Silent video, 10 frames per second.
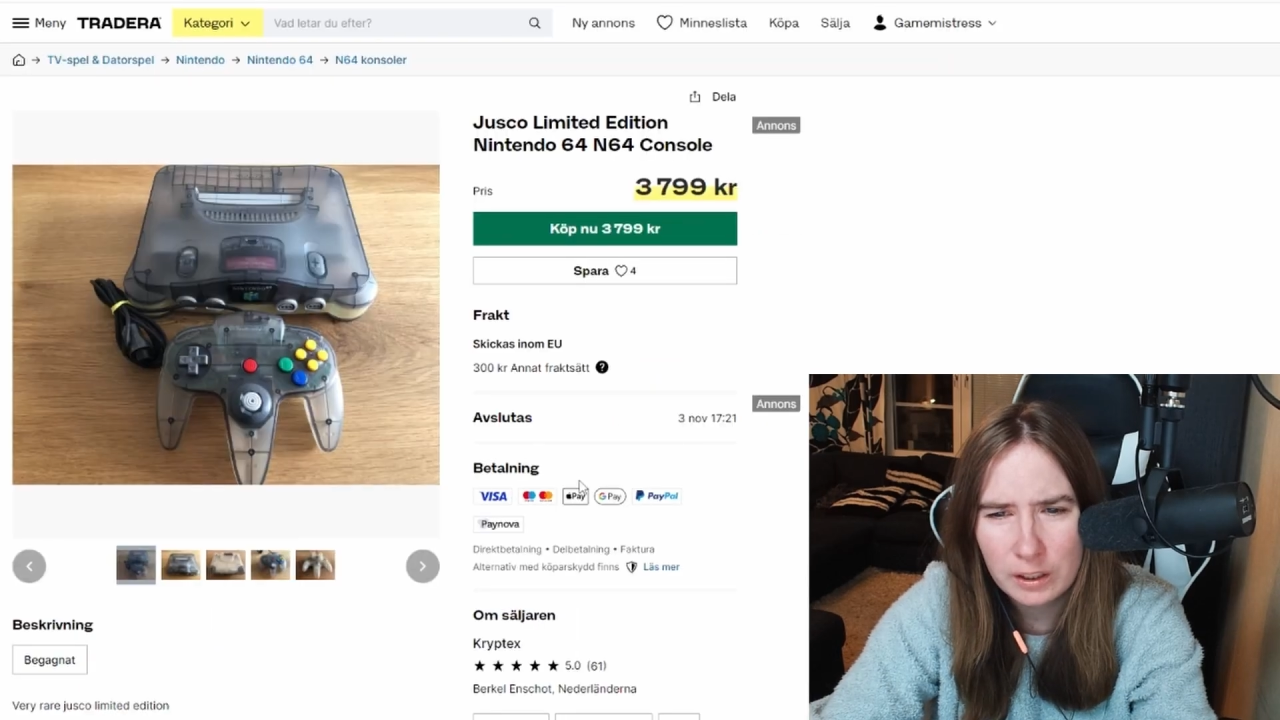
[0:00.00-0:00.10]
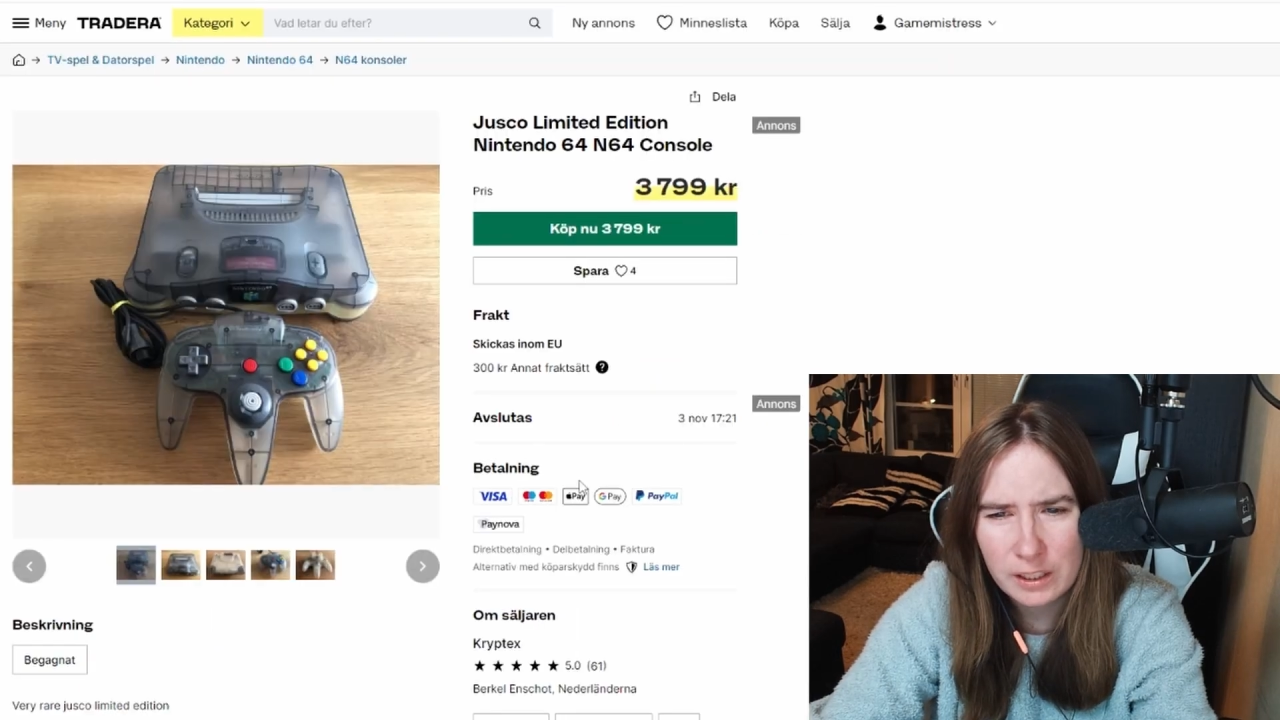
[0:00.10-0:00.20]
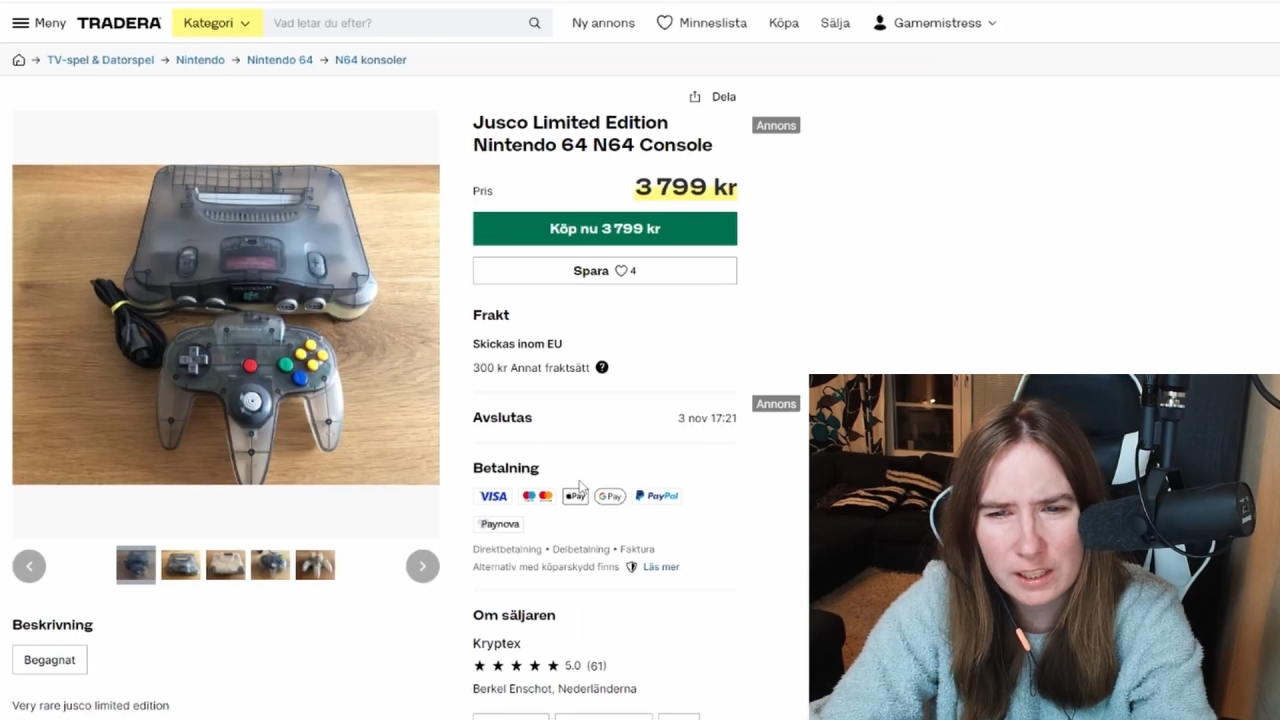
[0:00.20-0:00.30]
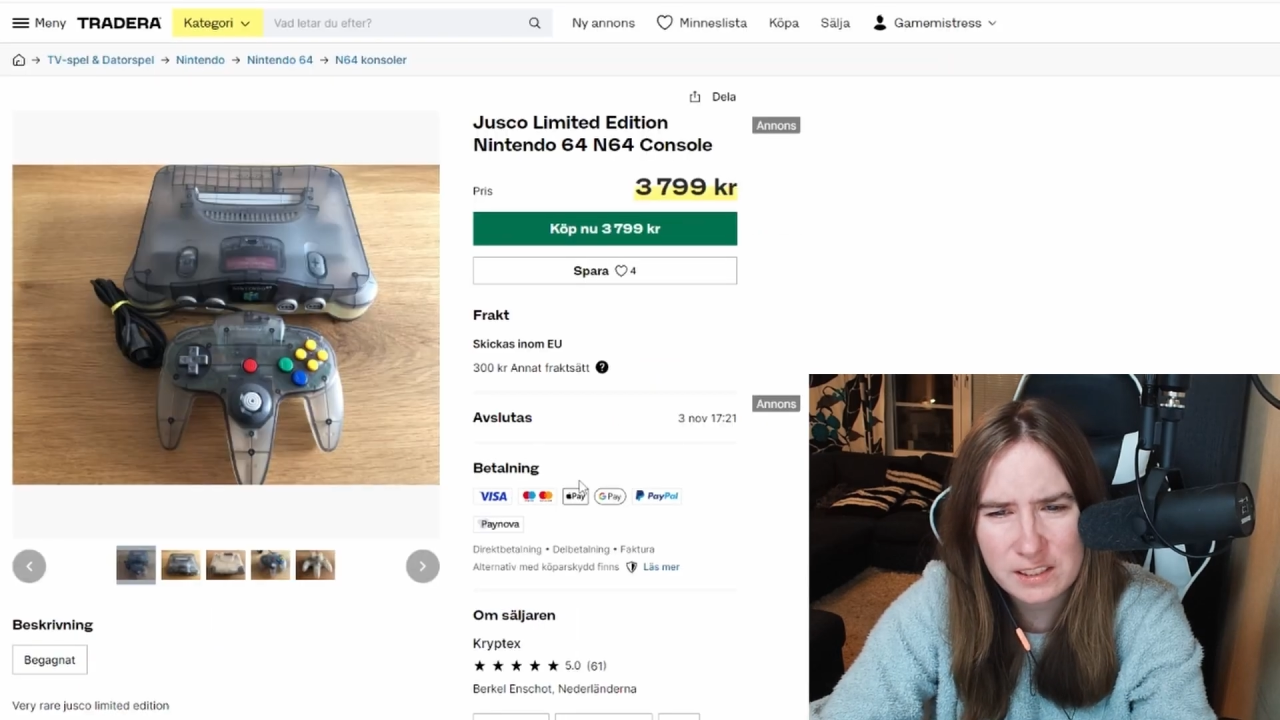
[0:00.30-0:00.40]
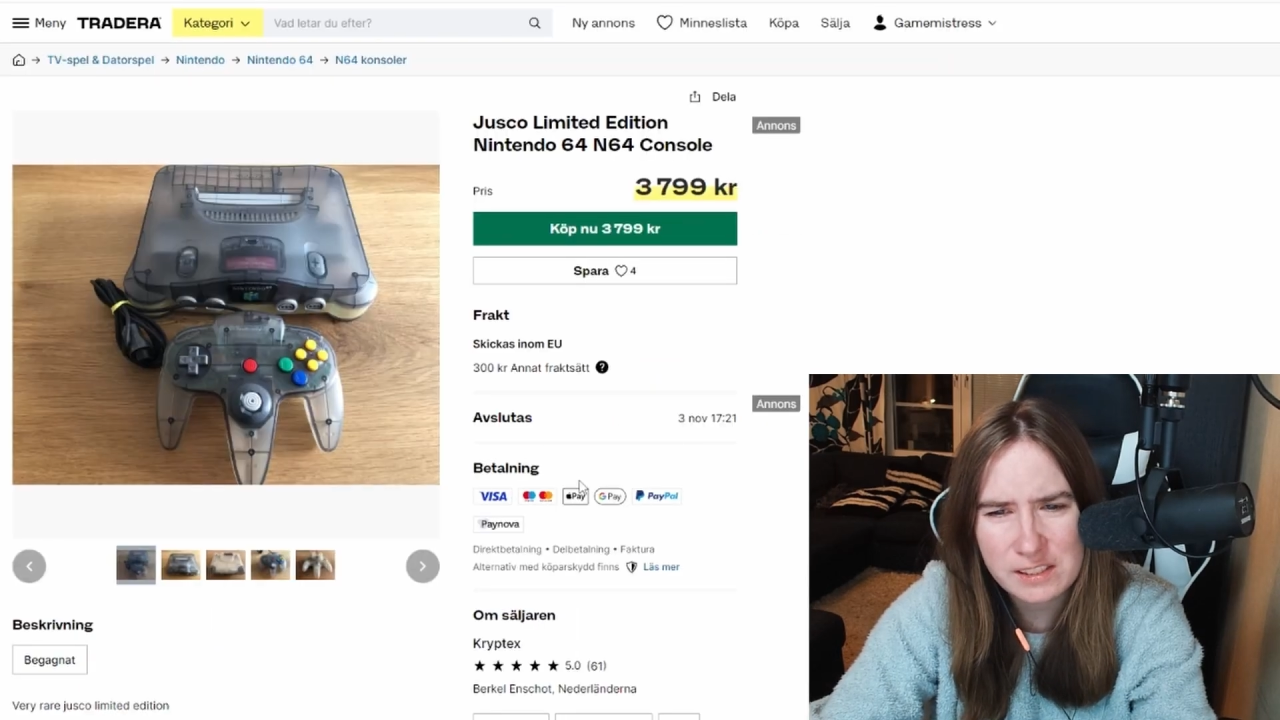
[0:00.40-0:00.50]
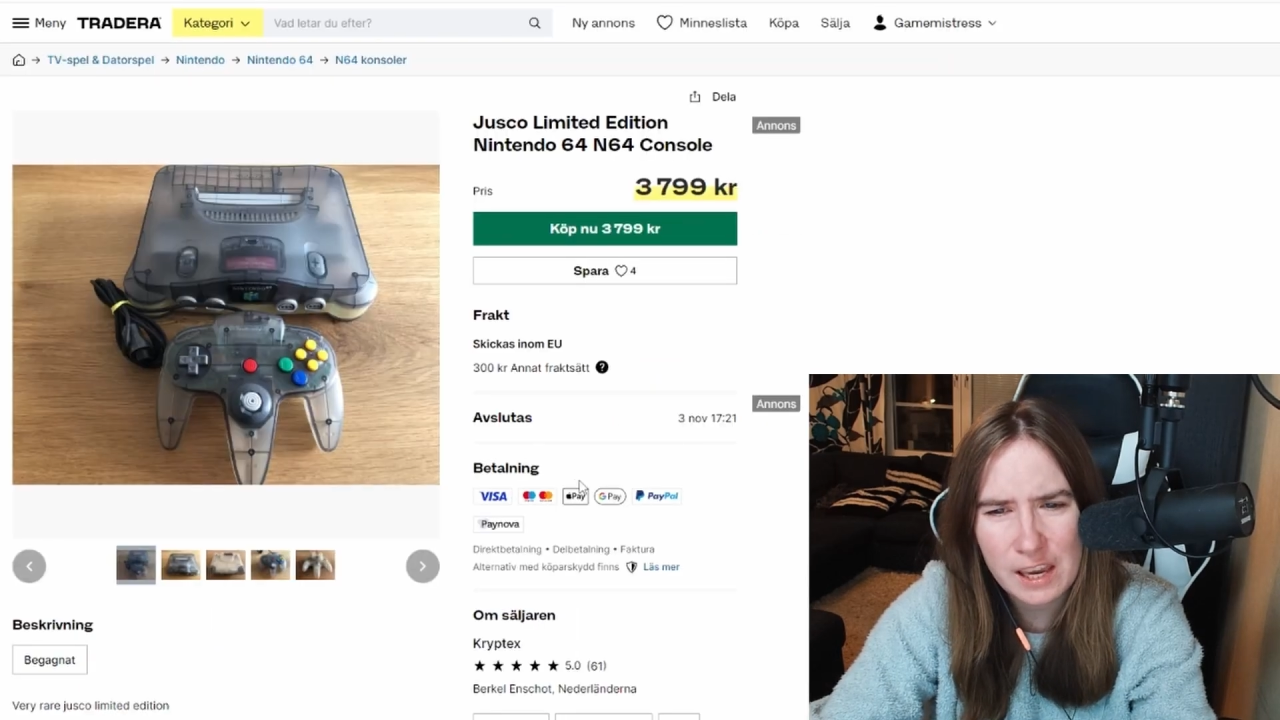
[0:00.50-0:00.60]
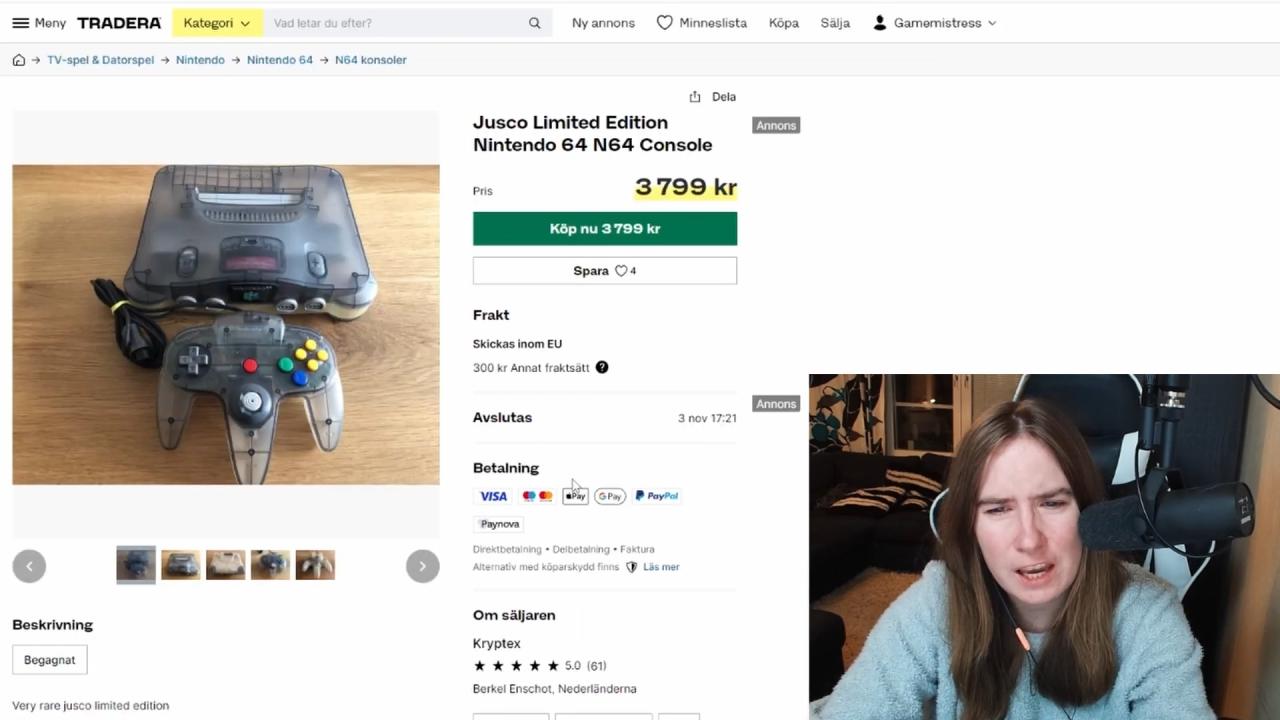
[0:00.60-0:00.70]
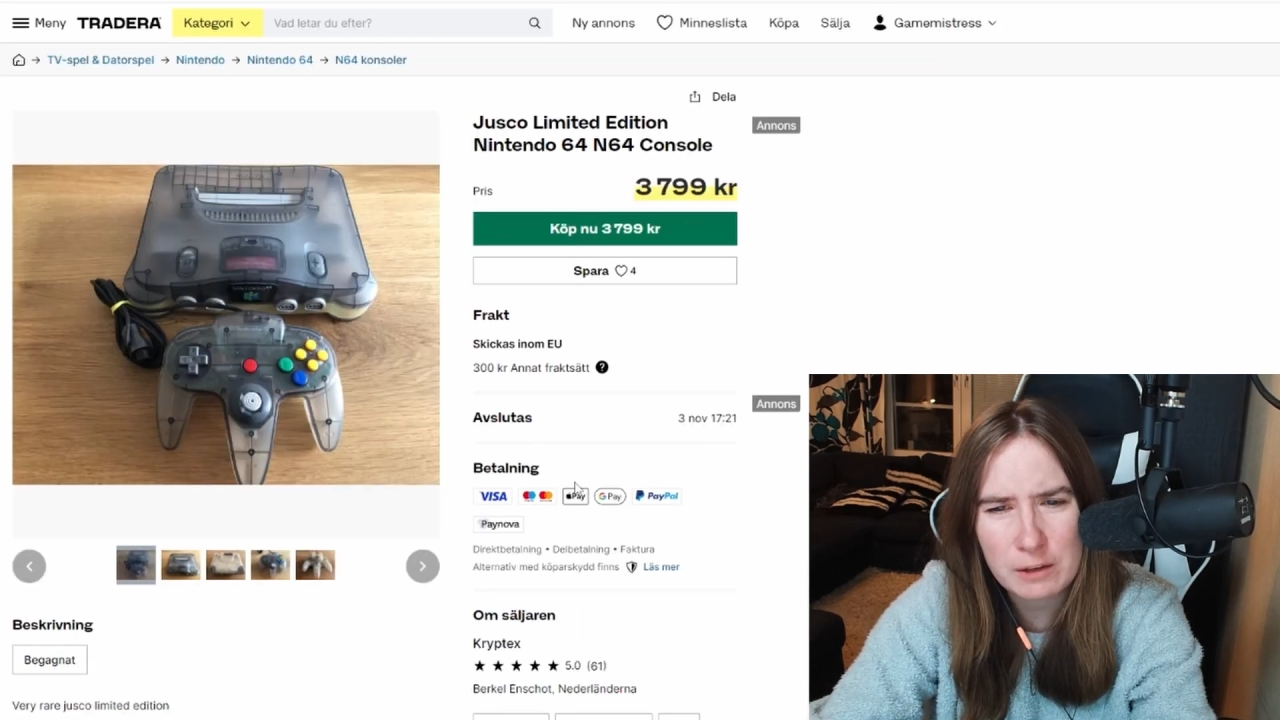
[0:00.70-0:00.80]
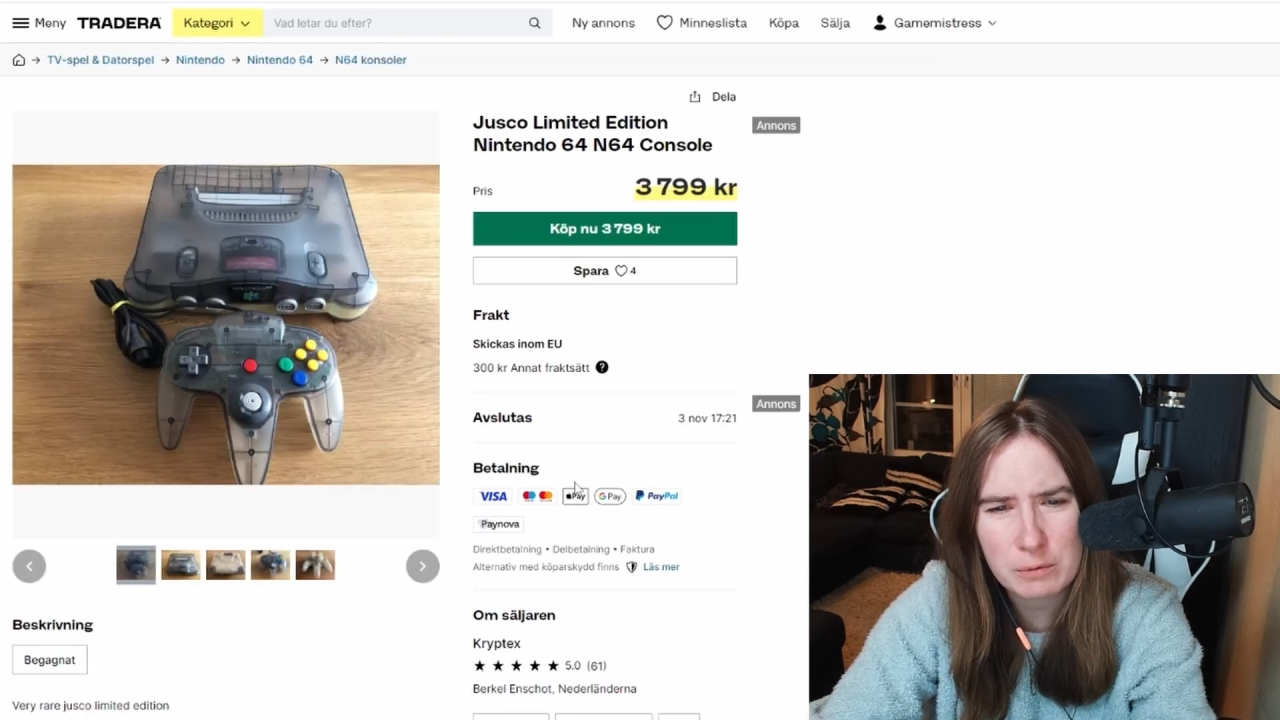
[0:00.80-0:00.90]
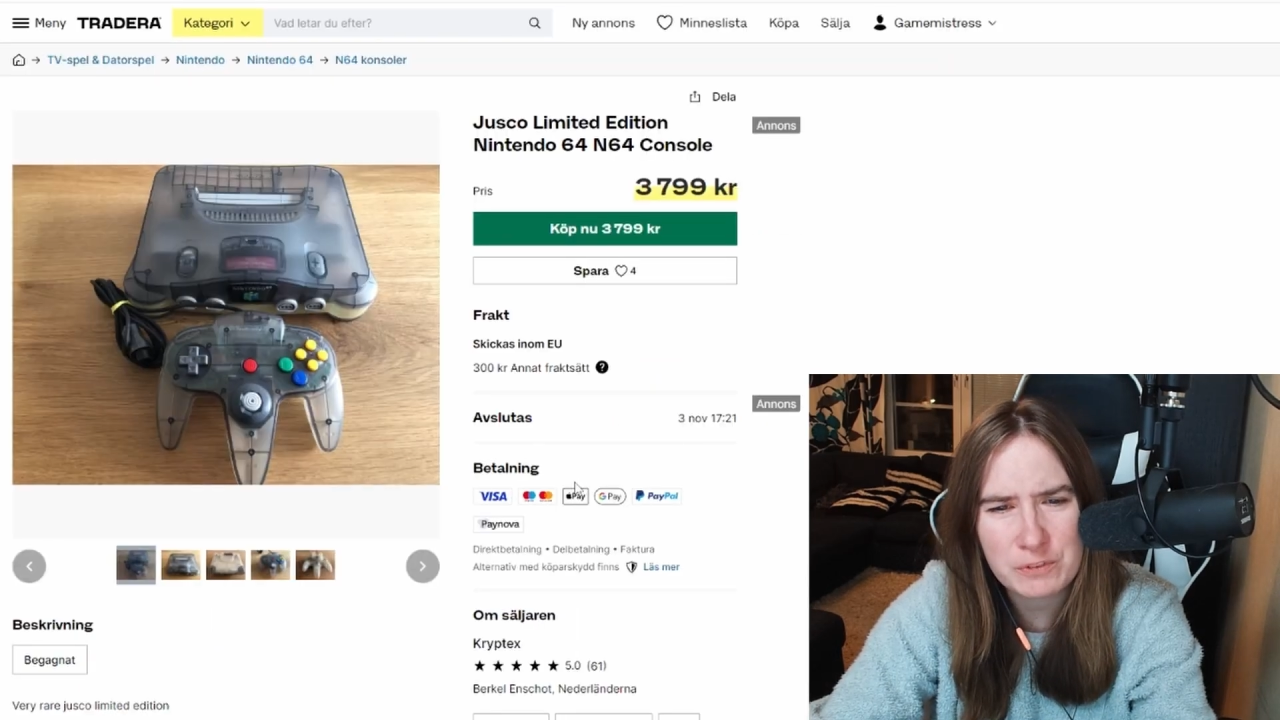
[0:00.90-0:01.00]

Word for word: Again with